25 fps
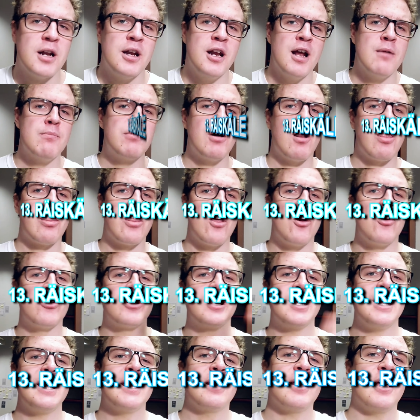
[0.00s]
Number
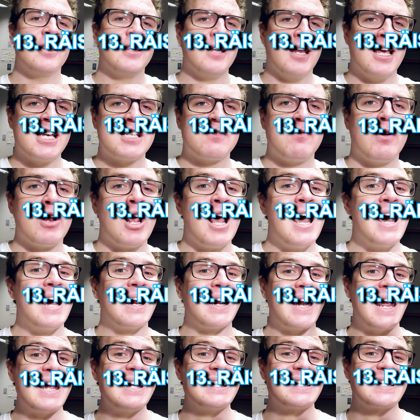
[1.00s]
13 and the last one,
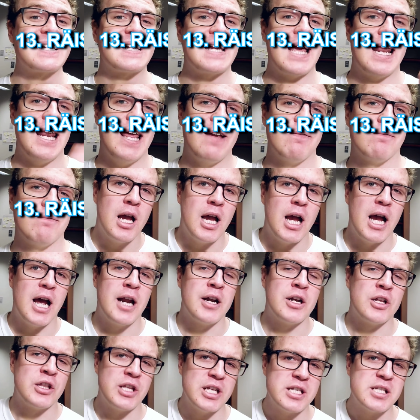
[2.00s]
räiskäle.
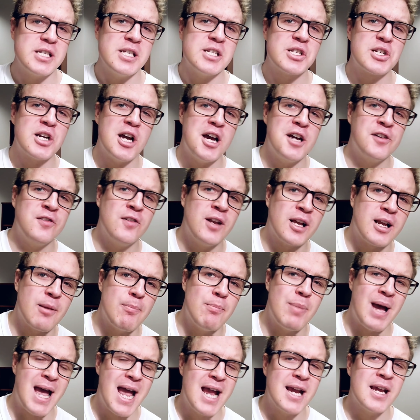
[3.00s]
And this is kind of like a
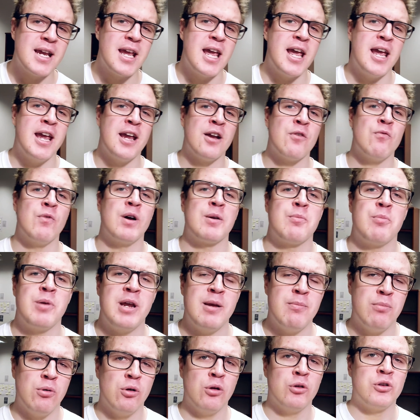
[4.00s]
pancake, what
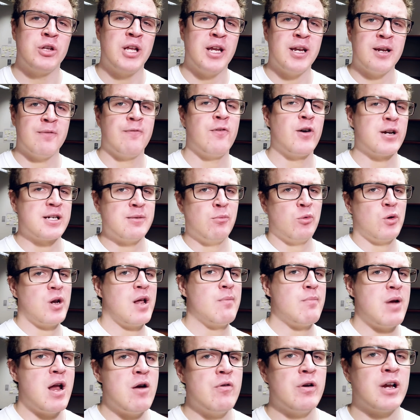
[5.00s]
people think, for example, in
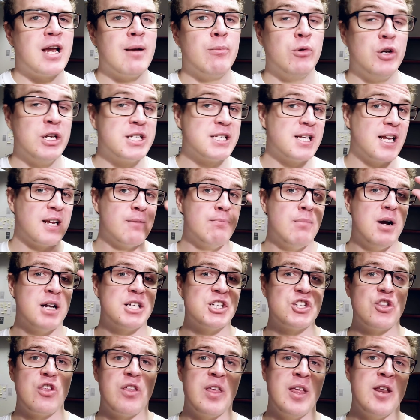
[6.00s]
America, but it's like
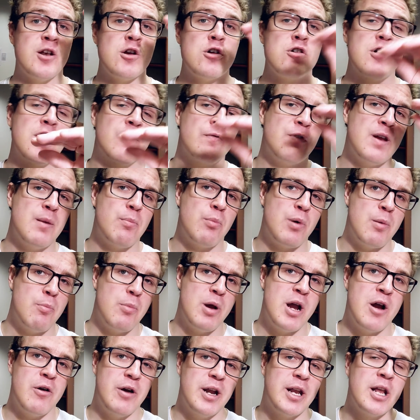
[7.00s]
much thinner and we
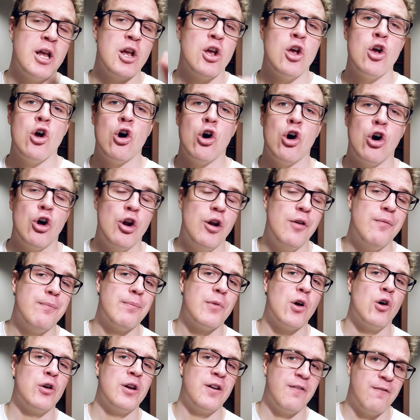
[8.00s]
prepare it on
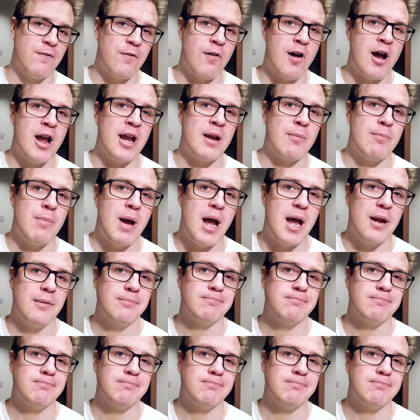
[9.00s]
a frying pan.